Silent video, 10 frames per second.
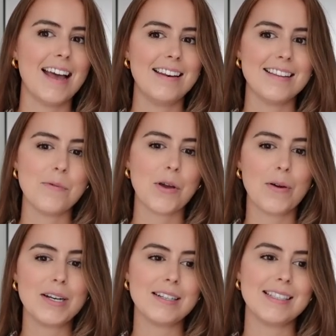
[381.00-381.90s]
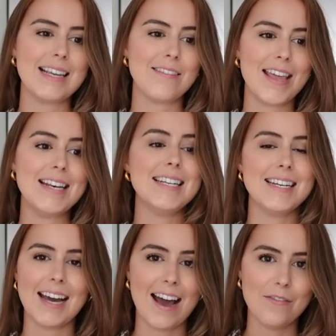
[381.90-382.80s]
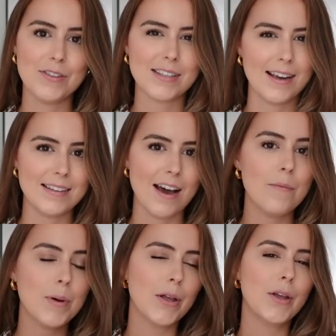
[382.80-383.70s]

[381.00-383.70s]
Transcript: and they were going to see if they did have the size up,